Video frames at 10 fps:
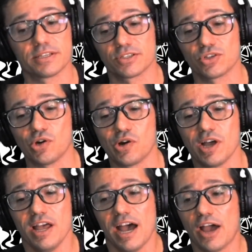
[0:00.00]
So
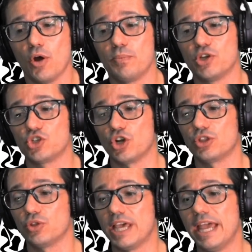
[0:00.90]
I hope you enjoyed
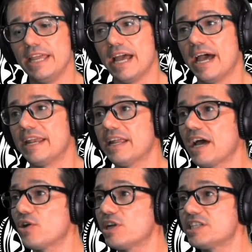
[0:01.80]
today, and
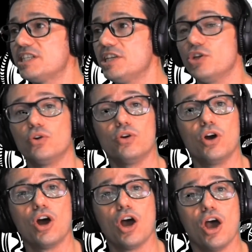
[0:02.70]
I'm gonna see you
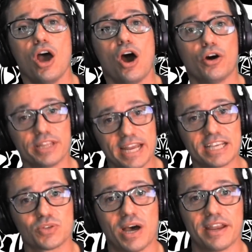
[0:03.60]
on the
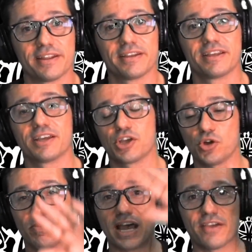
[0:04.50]
next one.
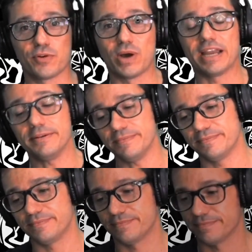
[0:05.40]
Goodbye,
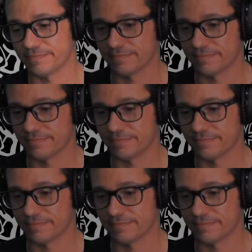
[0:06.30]
everyone.